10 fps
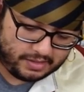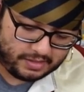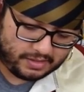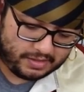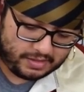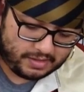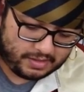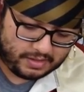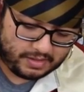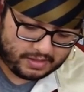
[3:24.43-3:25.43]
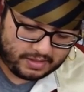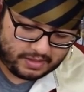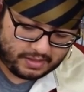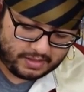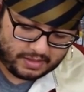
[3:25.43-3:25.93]

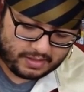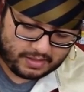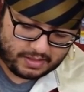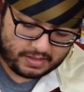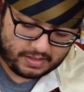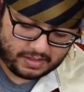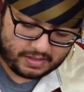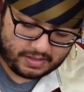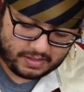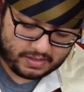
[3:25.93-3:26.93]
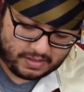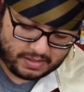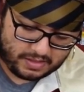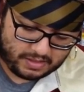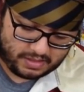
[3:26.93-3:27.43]

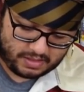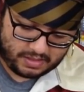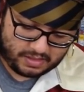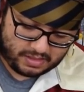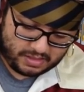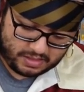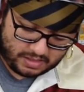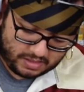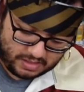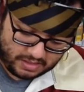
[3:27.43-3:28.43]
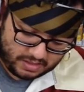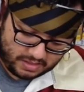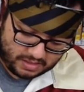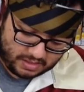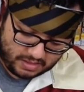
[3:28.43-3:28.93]

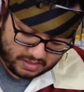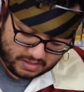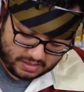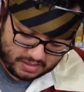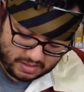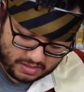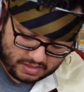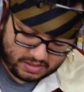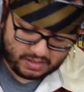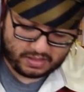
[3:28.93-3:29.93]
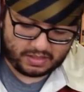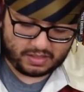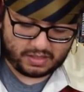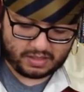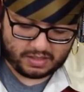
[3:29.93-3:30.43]

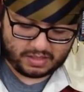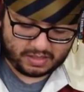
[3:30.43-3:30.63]
No one is speaking in this clip.